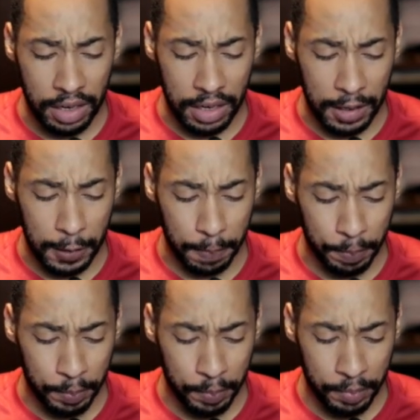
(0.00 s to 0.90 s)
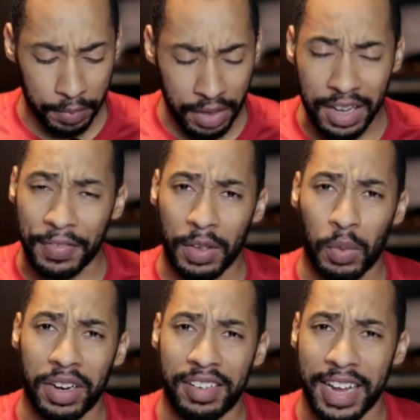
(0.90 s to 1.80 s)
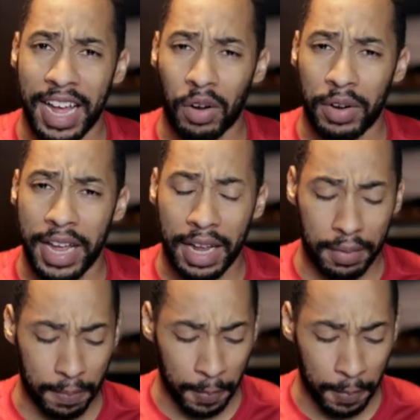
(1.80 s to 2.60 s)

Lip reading: Um, Definitely want to check out on that.